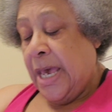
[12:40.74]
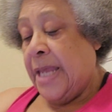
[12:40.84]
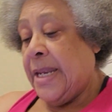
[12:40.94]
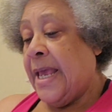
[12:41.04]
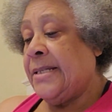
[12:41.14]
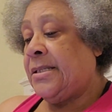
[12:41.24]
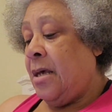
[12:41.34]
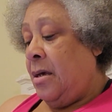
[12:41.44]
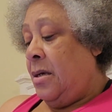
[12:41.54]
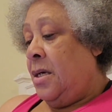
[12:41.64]
And
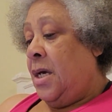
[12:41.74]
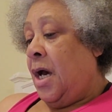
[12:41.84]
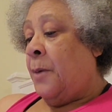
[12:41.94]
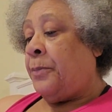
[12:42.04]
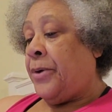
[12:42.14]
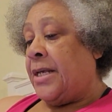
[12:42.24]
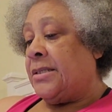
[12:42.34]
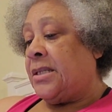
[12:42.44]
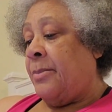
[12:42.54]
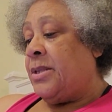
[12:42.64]
Asa
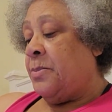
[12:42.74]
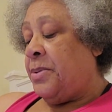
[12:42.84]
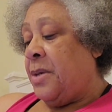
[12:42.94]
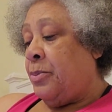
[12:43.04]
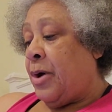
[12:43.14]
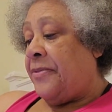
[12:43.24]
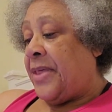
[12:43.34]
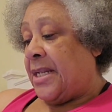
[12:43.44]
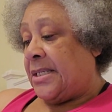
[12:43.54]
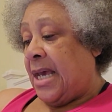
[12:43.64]
oppressed some of the people at
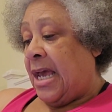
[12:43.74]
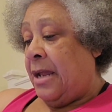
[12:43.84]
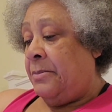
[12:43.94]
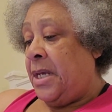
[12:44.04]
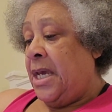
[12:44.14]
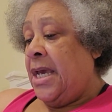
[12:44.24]
that time.